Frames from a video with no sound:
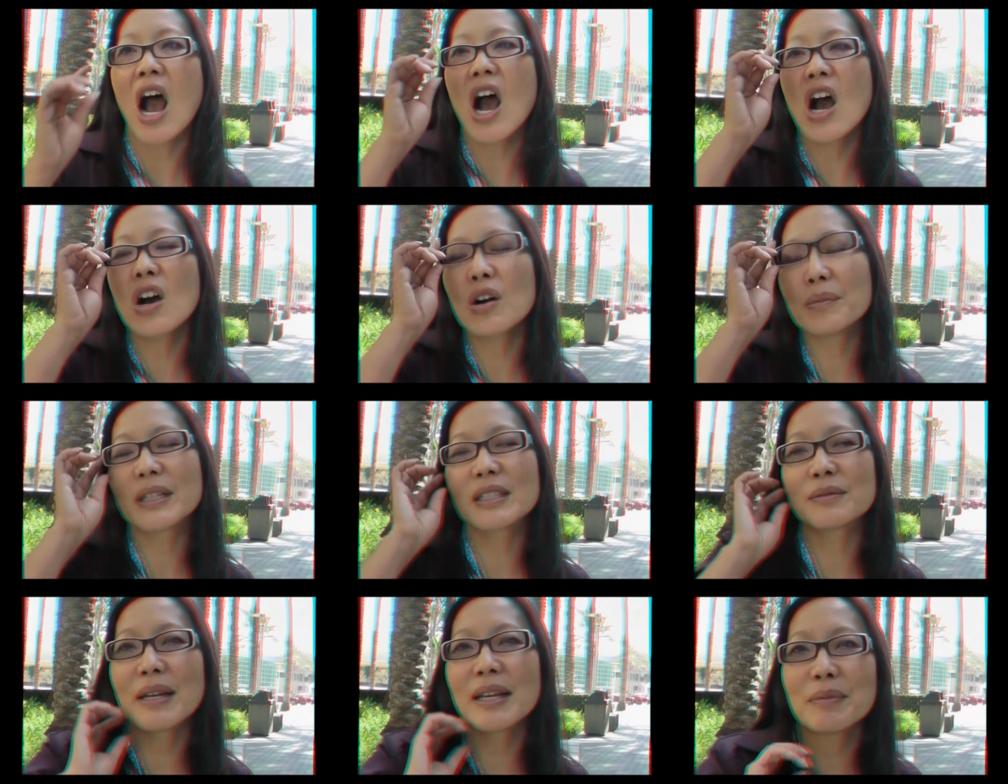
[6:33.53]
Oh,
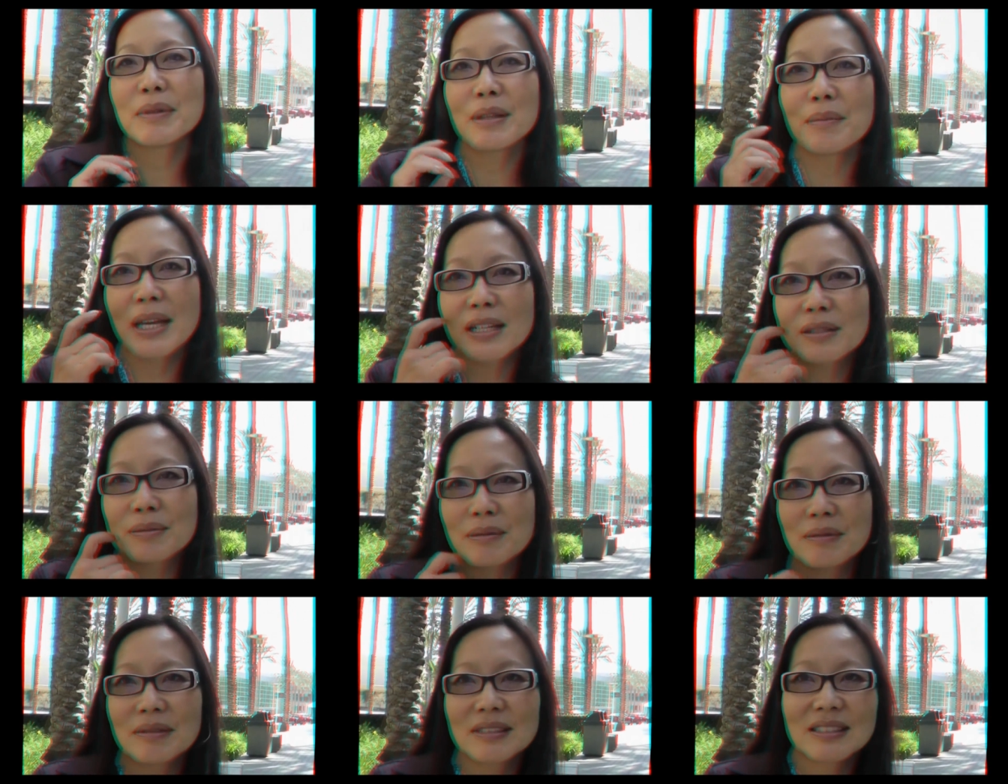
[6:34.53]
because maybe the
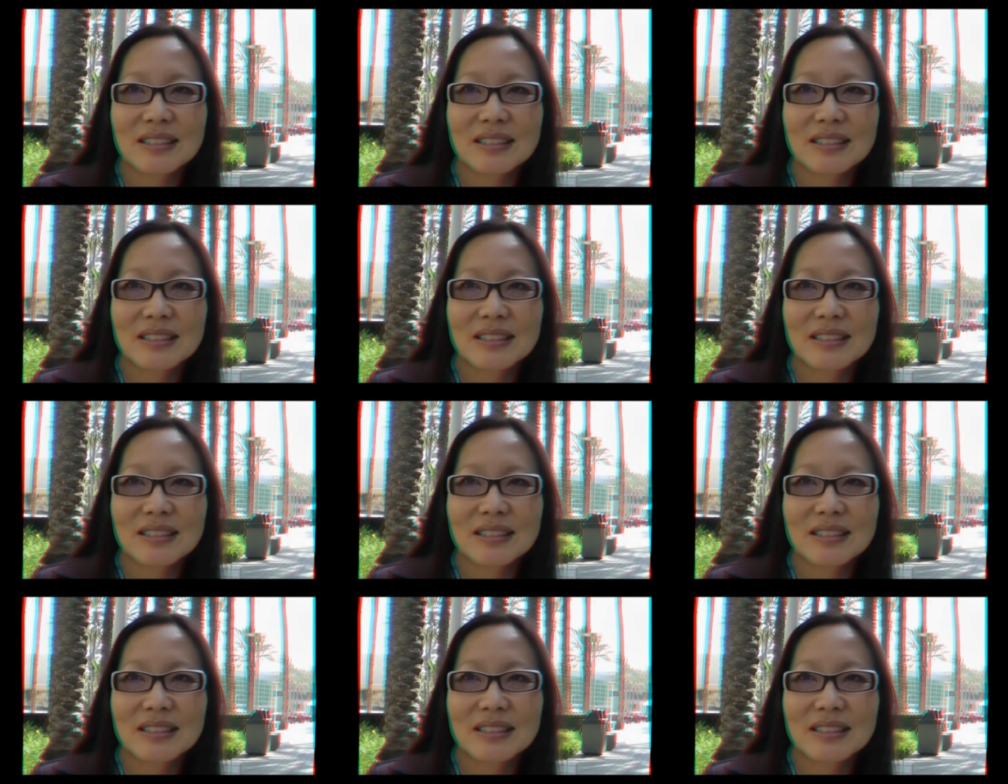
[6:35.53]
management